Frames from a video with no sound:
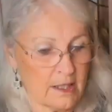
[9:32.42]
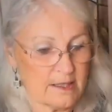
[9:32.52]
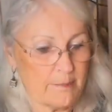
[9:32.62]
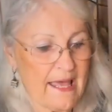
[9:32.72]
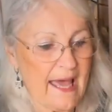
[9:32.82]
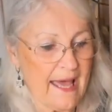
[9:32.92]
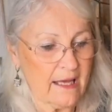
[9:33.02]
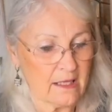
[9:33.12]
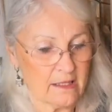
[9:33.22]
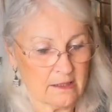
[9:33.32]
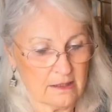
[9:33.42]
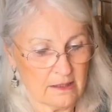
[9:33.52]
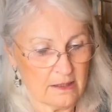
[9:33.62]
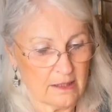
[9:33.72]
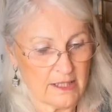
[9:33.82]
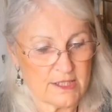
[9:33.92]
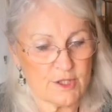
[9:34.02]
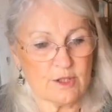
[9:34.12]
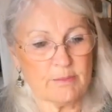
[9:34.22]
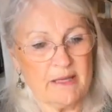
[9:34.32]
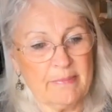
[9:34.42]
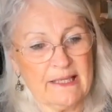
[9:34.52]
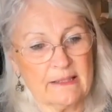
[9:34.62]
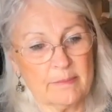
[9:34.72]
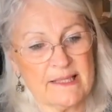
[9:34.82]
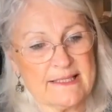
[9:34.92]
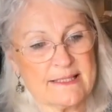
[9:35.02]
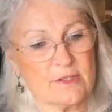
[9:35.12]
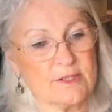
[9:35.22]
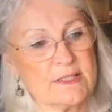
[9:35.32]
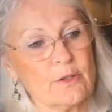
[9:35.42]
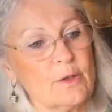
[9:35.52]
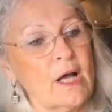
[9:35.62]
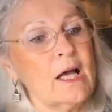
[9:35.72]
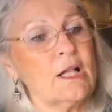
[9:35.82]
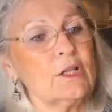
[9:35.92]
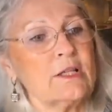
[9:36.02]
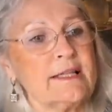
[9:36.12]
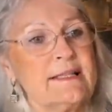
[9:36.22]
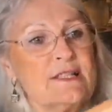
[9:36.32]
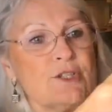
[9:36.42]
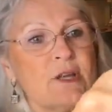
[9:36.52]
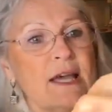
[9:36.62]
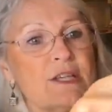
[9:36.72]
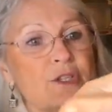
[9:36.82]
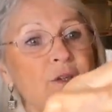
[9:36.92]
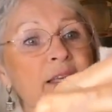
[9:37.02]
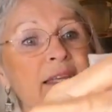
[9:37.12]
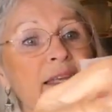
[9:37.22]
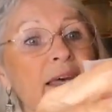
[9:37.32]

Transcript: on the back. I just took my pen and pencil. So look at this, you guys. You can